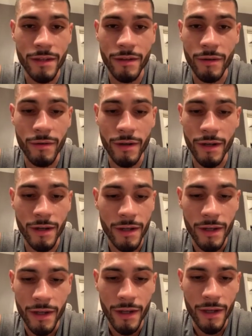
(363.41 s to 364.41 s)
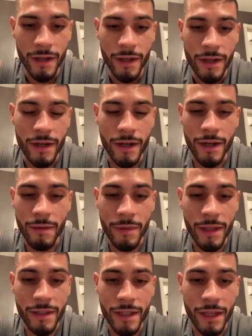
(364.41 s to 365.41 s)
You know,
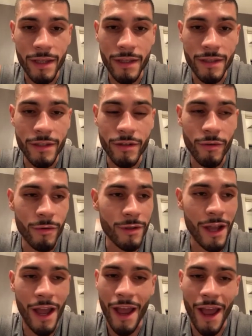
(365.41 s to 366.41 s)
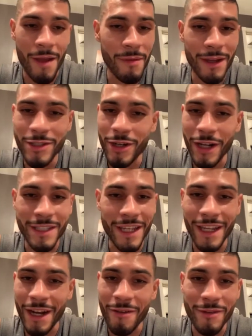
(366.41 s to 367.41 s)
I make sure I
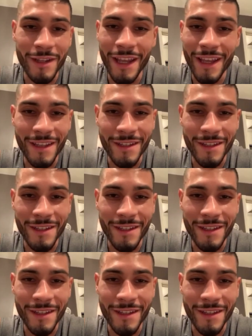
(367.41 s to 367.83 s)
take it every day.